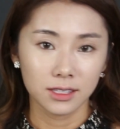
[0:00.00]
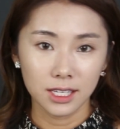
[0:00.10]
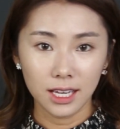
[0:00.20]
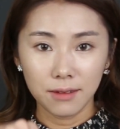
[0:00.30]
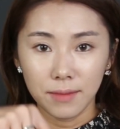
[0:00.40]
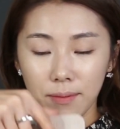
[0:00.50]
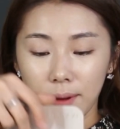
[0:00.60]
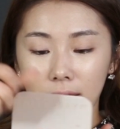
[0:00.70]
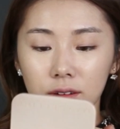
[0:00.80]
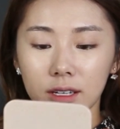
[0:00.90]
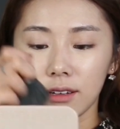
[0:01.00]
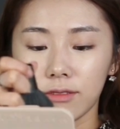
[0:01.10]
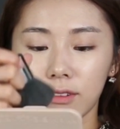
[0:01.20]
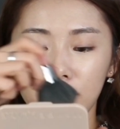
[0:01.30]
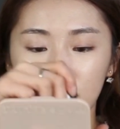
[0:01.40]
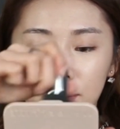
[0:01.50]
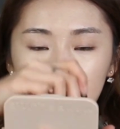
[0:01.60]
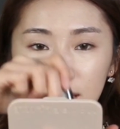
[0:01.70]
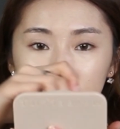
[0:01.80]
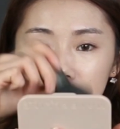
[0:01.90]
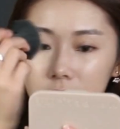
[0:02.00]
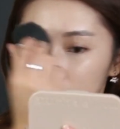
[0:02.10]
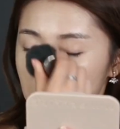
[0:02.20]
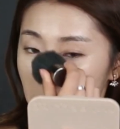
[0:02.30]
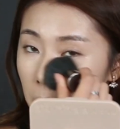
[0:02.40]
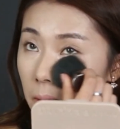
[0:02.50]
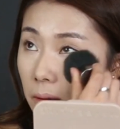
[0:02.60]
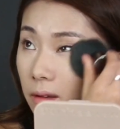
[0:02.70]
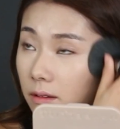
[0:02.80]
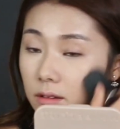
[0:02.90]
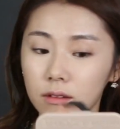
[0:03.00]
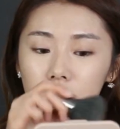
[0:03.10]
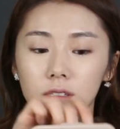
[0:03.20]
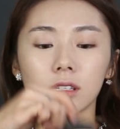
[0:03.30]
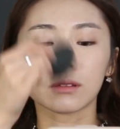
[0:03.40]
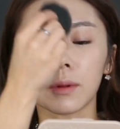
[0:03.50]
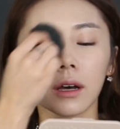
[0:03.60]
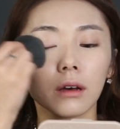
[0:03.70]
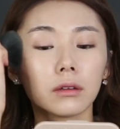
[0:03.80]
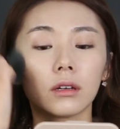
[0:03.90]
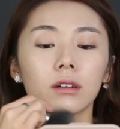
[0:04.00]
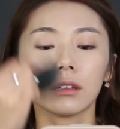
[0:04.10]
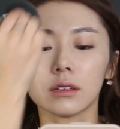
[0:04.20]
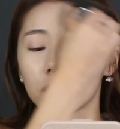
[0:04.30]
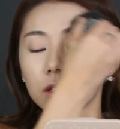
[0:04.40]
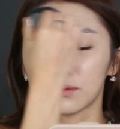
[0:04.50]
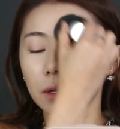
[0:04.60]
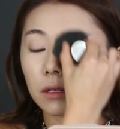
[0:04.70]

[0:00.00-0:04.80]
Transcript: Taking my powder from Maybelline. Just powder.